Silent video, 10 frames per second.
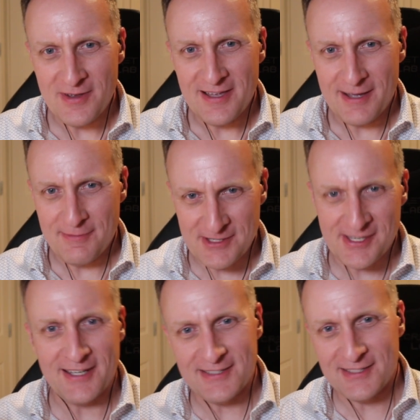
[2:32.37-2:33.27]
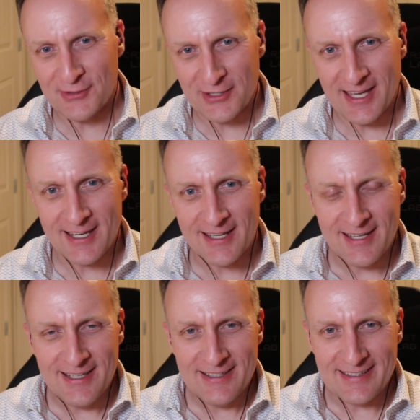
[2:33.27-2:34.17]
I'm excited to look at
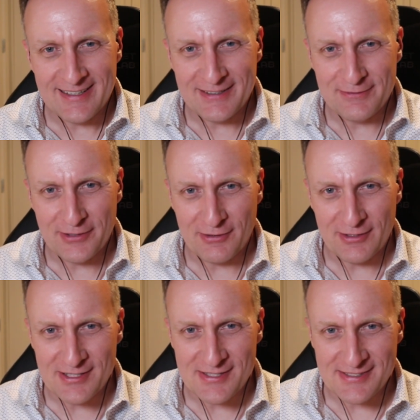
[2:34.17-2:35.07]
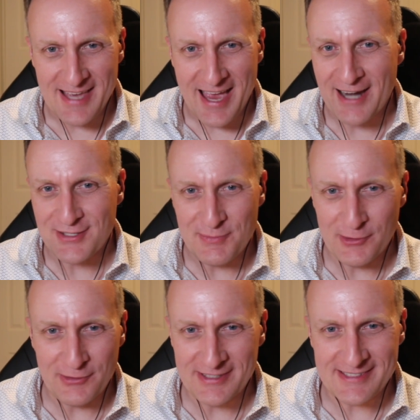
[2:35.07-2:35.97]
various action
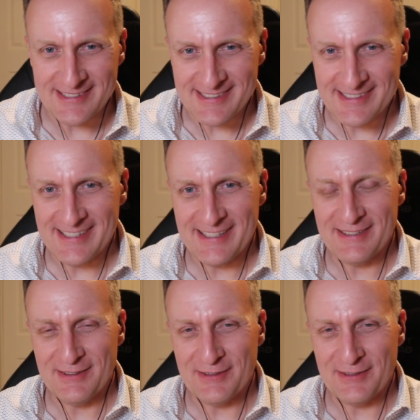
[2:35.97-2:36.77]
movies to see,